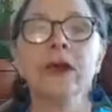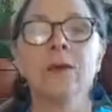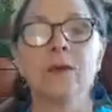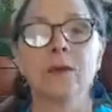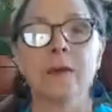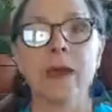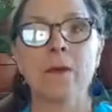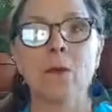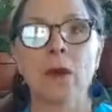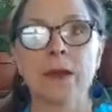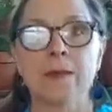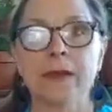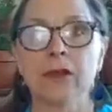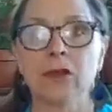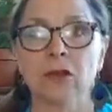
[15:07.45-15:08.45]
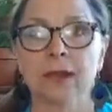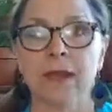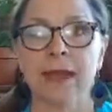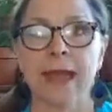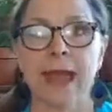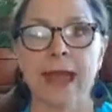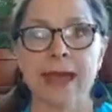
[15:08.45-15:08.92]
We may want to be
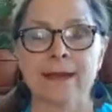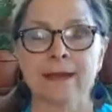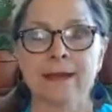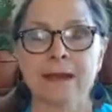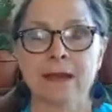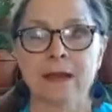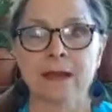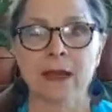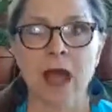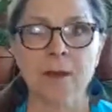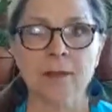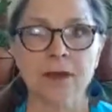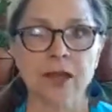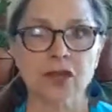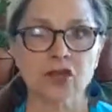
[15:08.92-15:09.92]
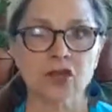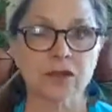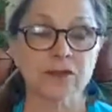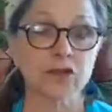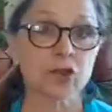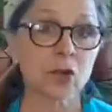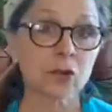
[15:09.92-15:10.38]
looking at a combination of
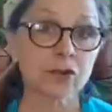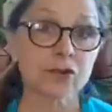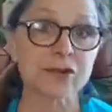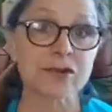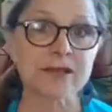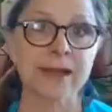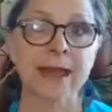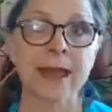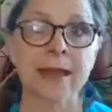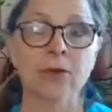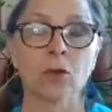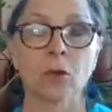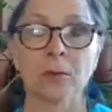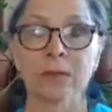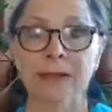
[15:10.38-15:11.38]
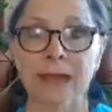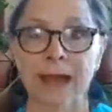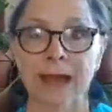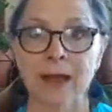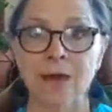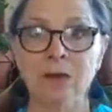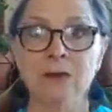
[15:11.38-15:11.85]
shoulder stand or
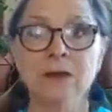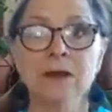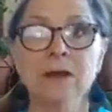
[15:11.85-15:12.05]
plow,